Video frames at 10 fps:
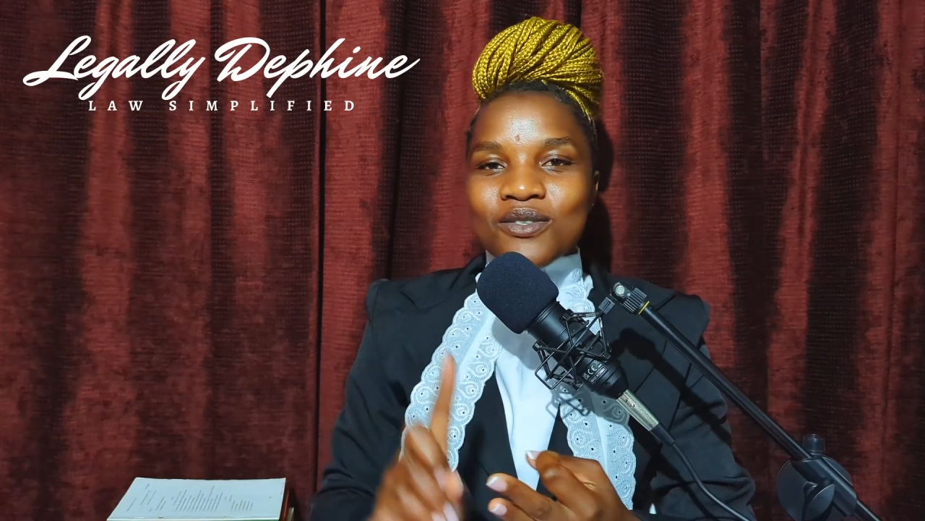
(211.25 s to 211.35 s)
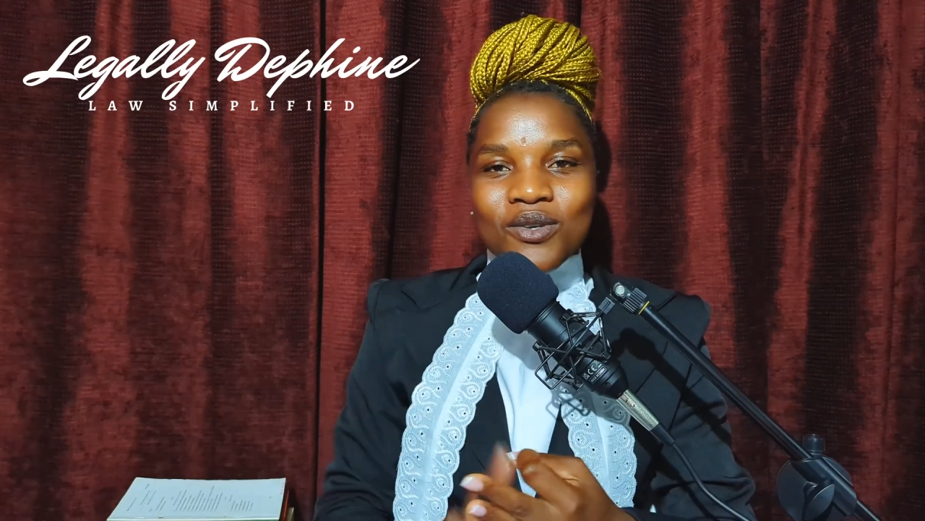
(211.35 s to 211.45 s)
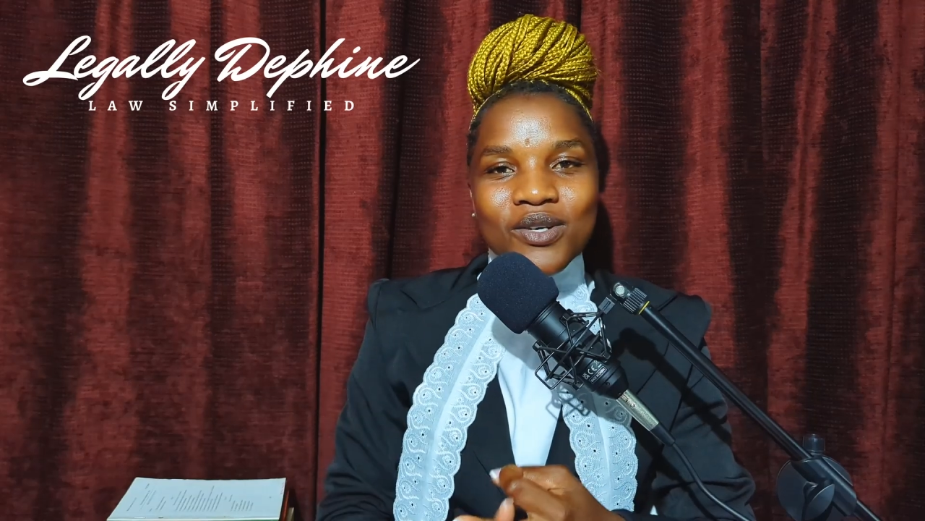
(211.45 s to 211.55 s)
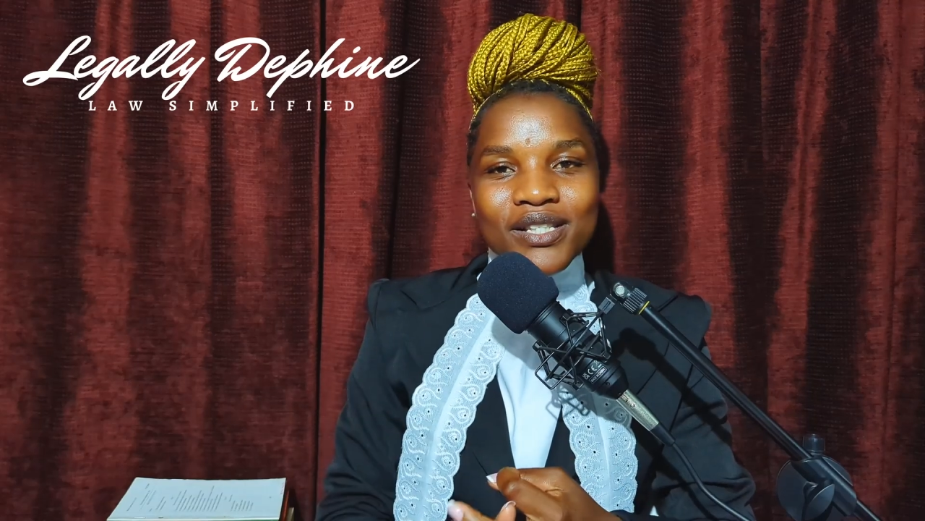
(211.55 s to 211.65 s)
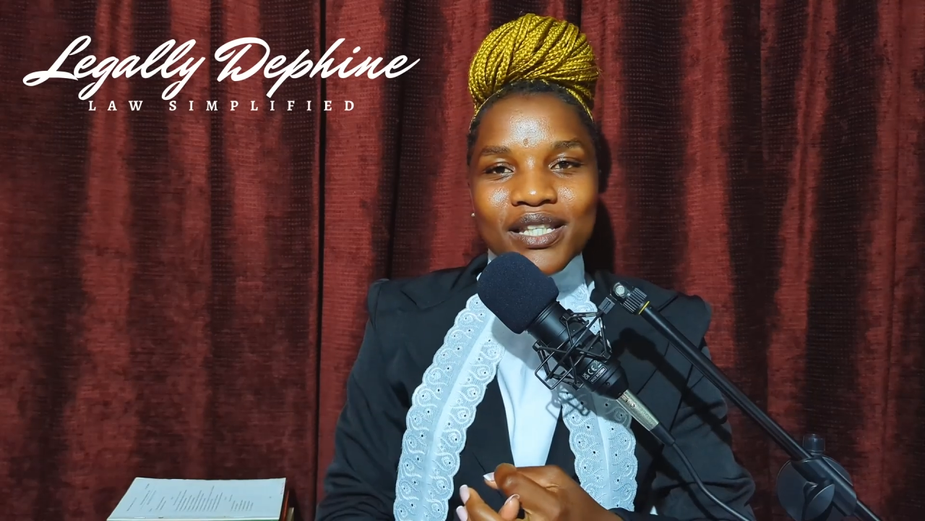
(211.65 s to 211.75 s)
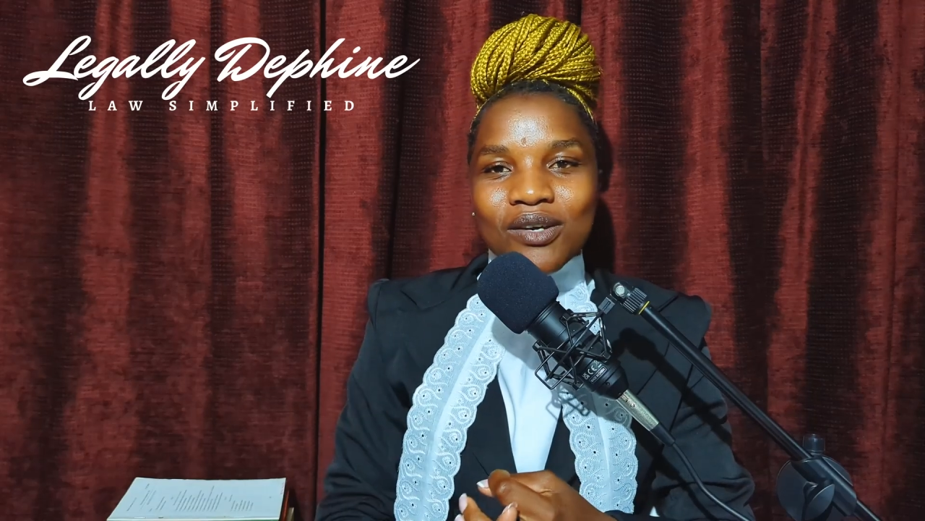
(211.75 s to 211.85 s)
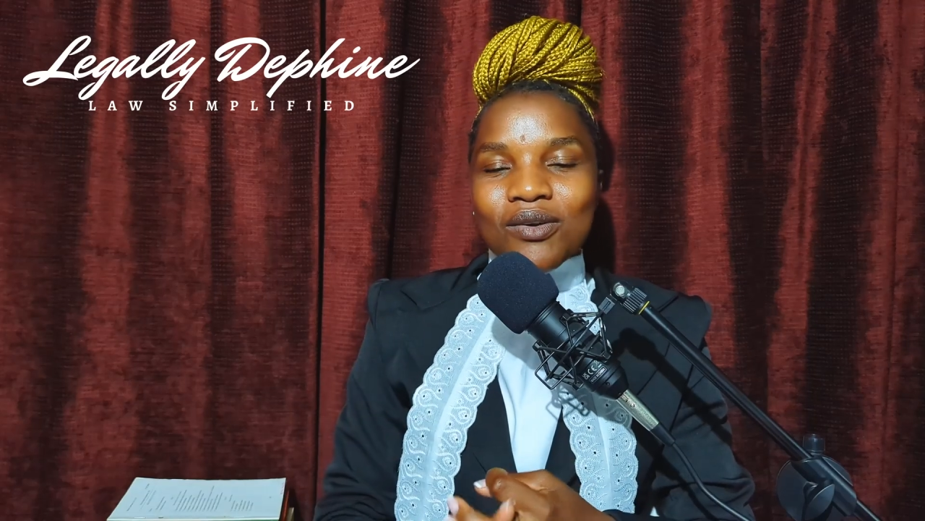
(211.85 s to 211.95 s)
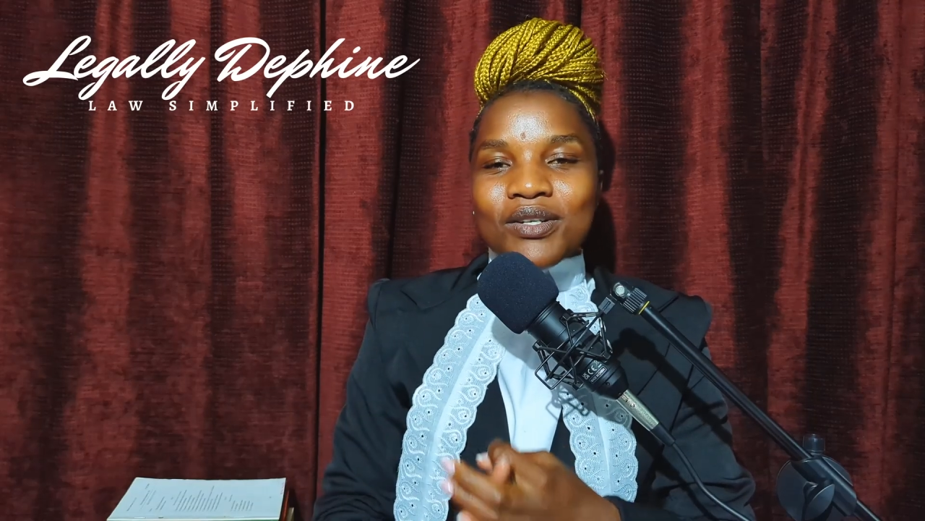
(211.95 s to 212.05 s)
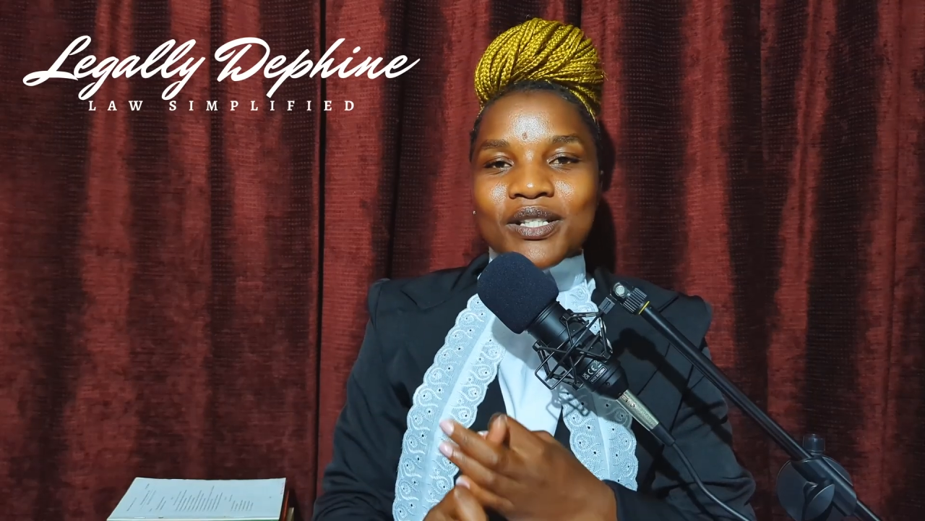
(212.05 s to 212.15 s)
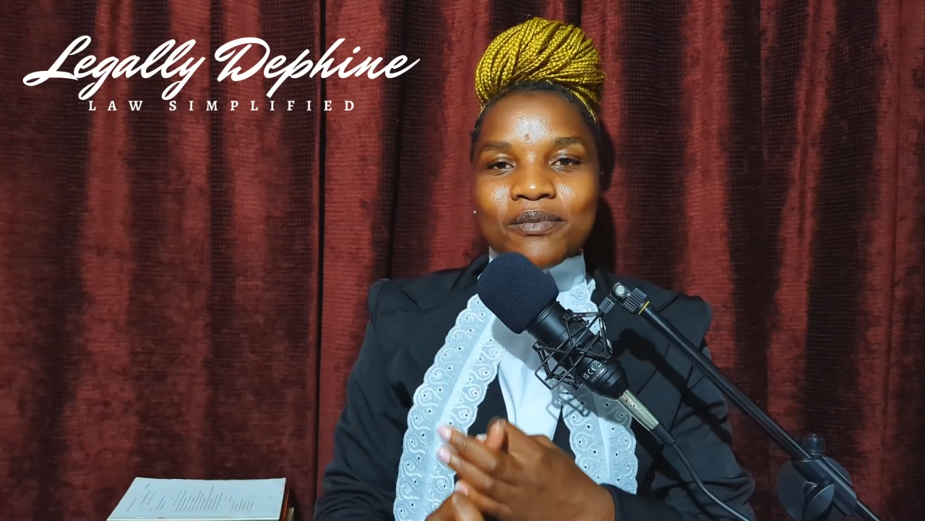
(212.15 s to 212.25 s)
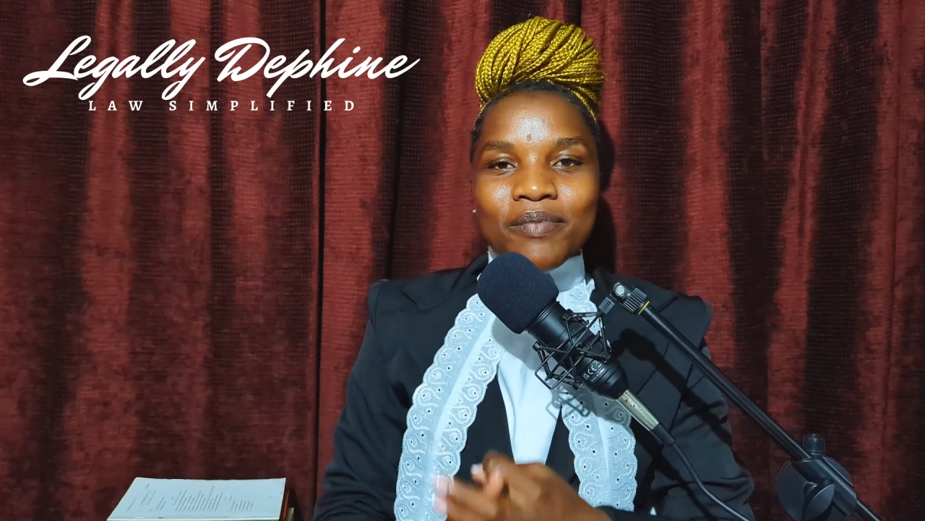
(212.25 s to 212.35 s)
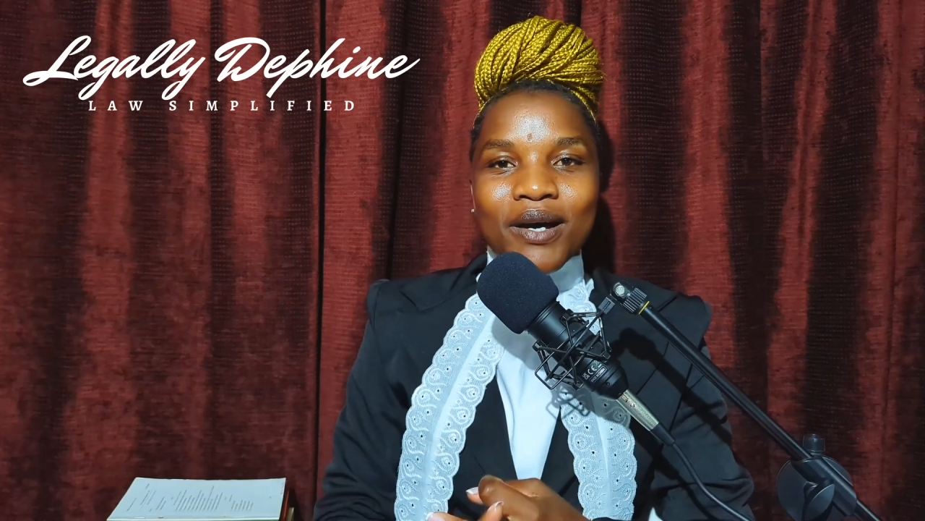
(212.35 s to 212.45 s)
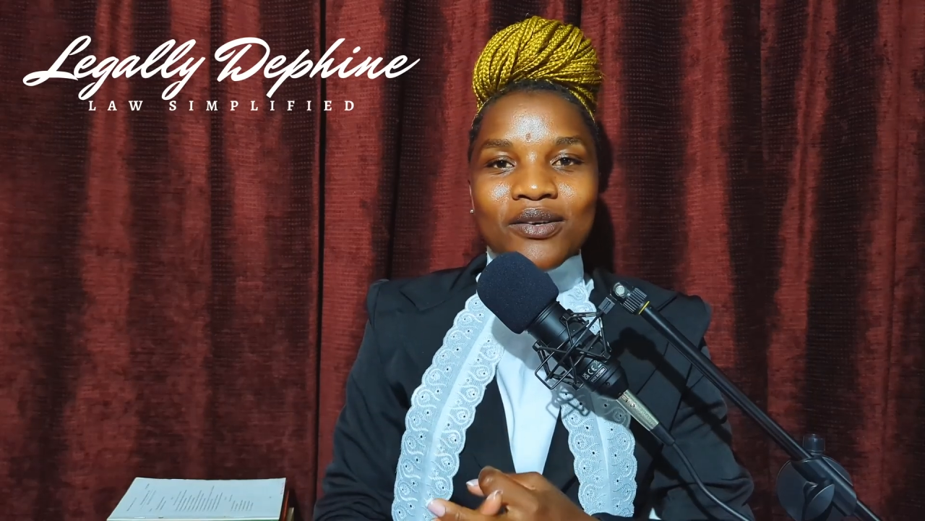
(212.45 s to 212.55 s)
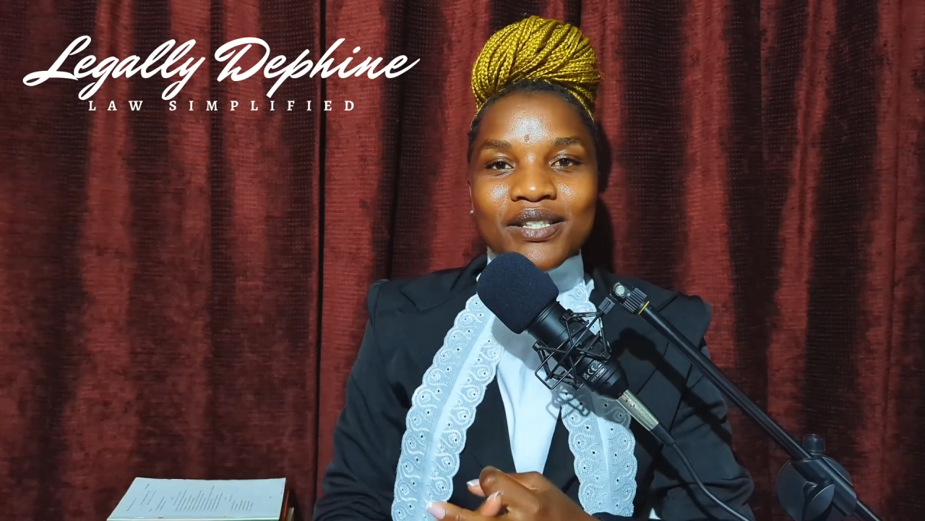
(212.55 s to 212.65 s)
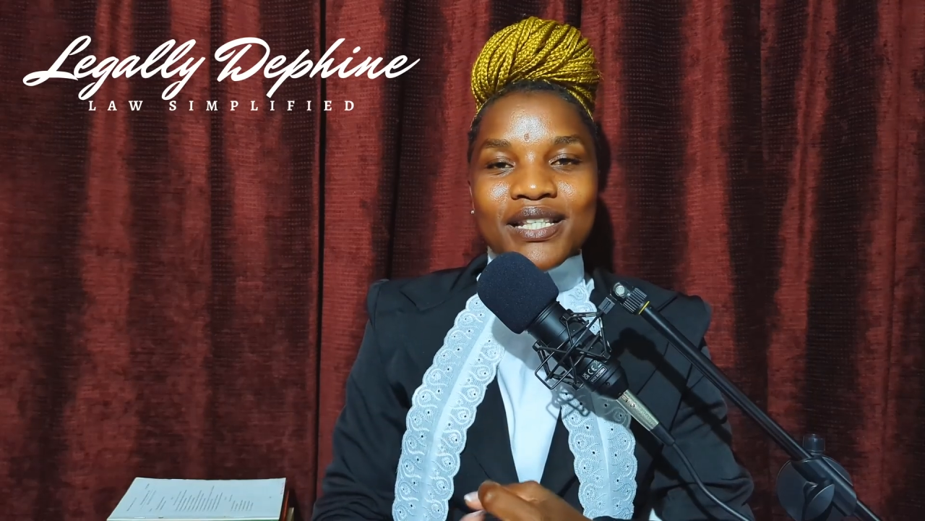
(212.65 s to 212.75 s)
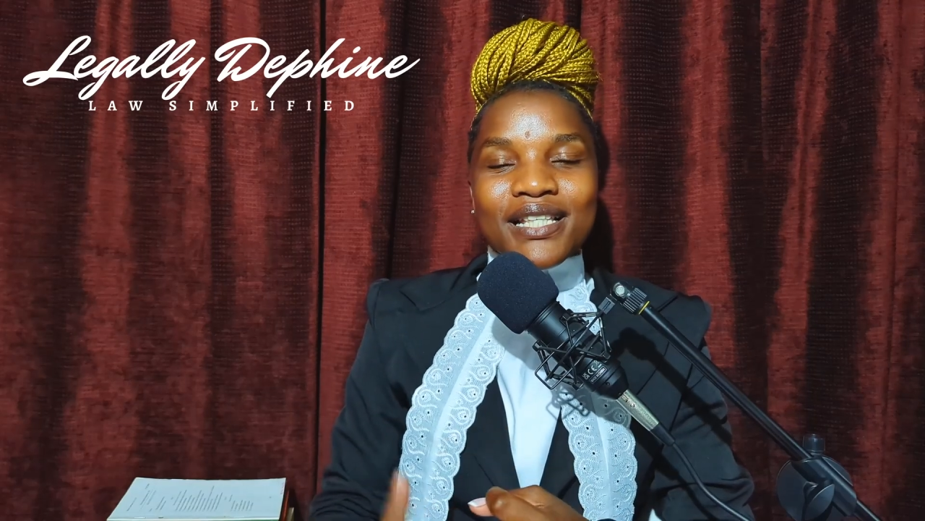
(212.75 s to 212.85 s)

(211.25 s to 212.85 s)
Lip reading: no second spouse